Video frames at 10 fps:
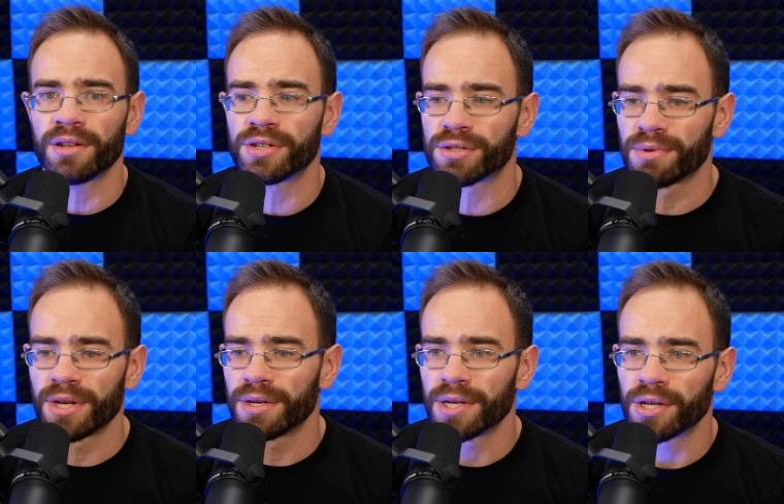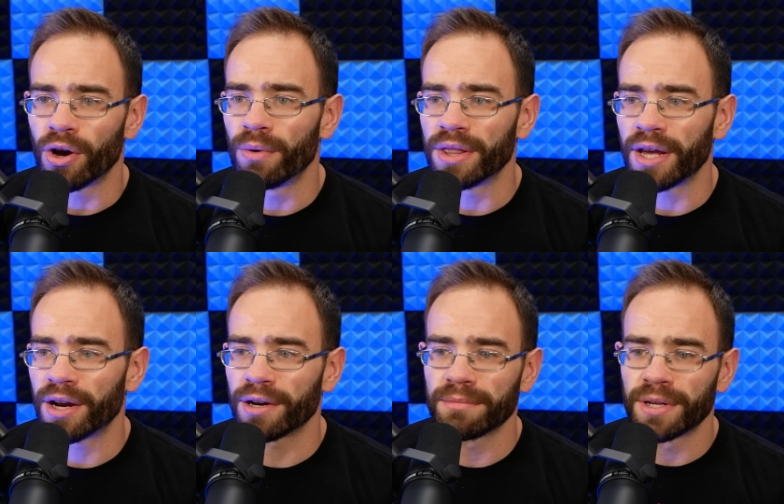You just go in
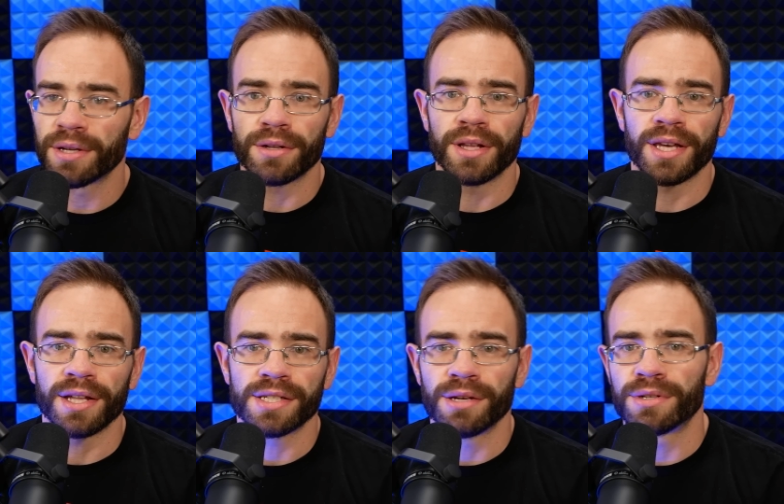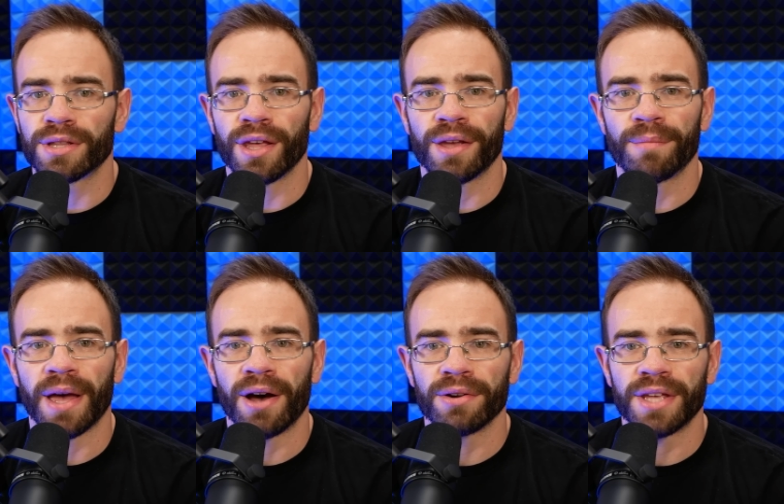there, click it, and see what you think
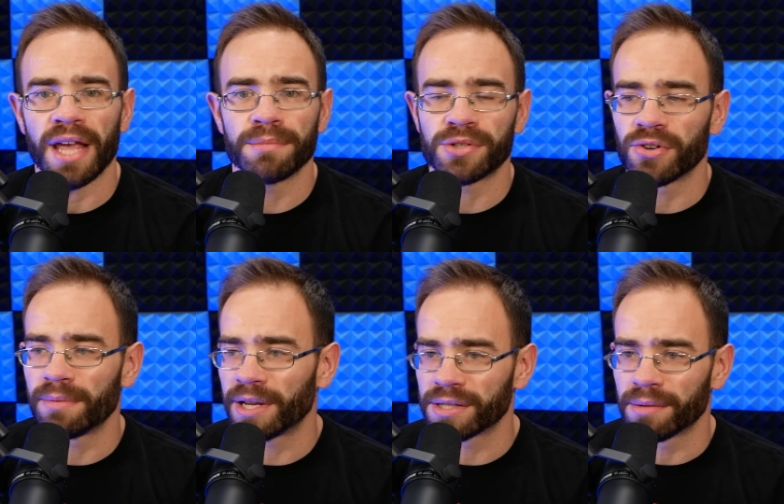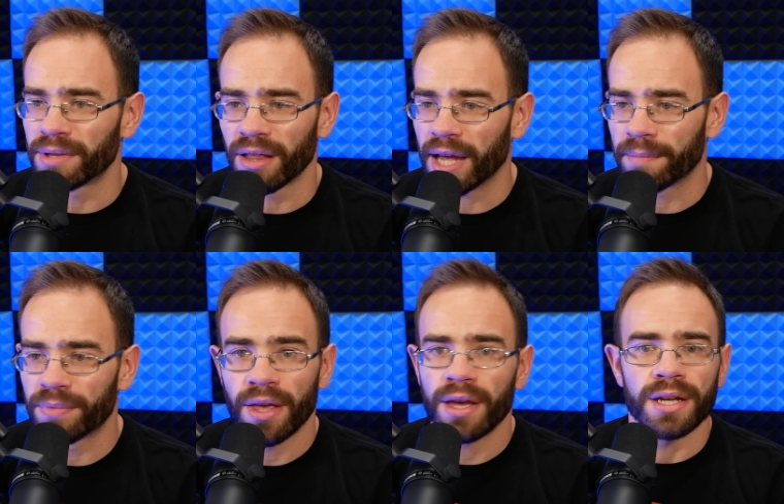about game streaming and something like
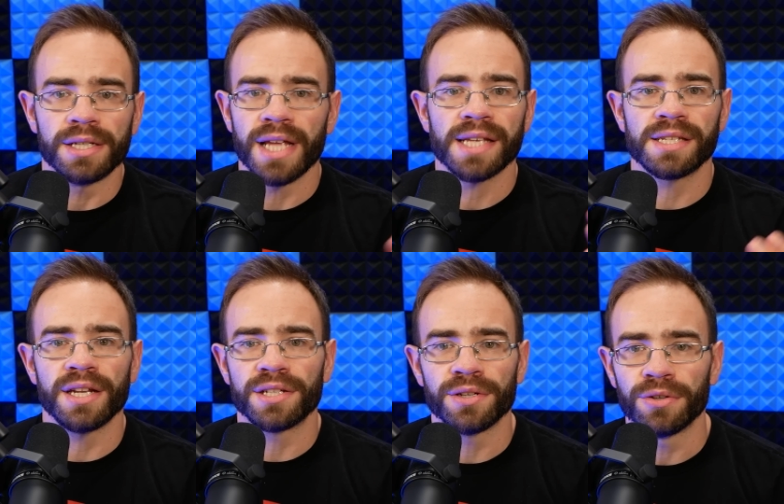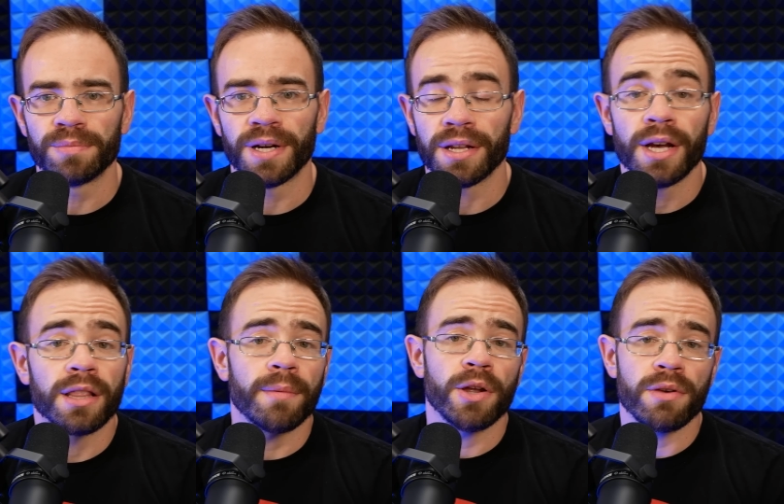Destiny two. But
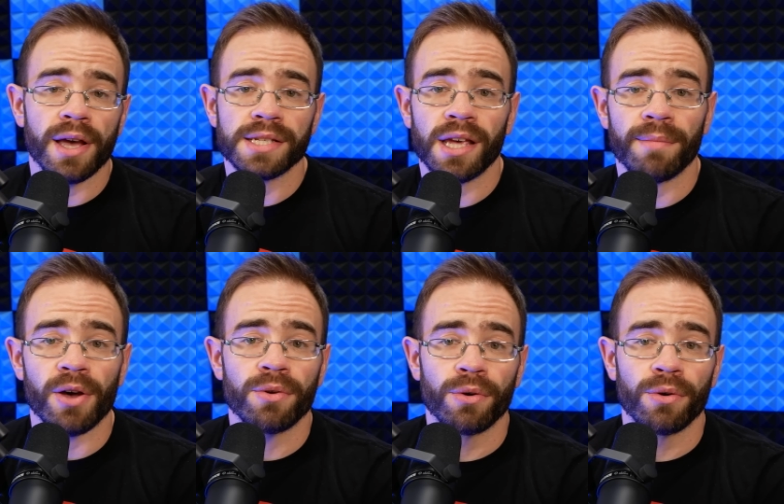let me know what you guys think about